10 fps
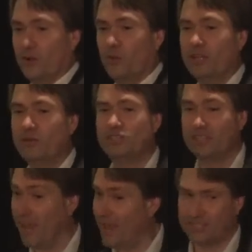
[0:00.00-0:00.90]

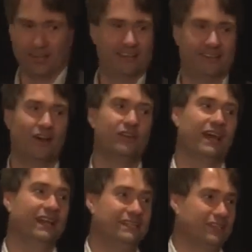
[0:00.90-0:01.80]
Yes, I know,
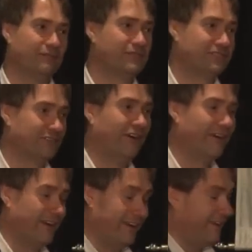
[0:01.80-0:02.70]
ladies, I'm
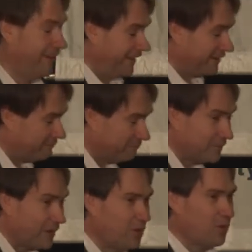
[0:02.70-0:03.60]
sorry.
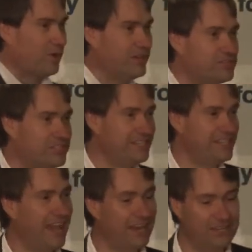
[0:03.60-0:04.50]
When you sit
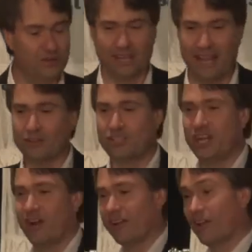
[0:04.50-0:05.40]
down in your lounge
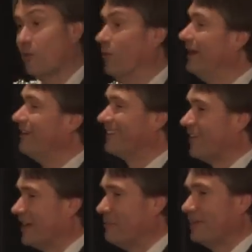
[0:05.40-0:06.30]
chair, it'll go, wow,
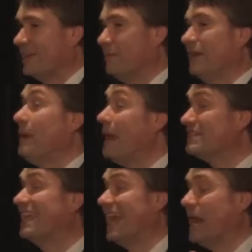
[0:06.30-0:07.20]
gone up a little bit, perhaps
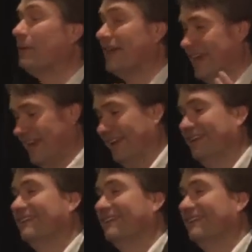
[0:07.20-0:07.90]
get up again.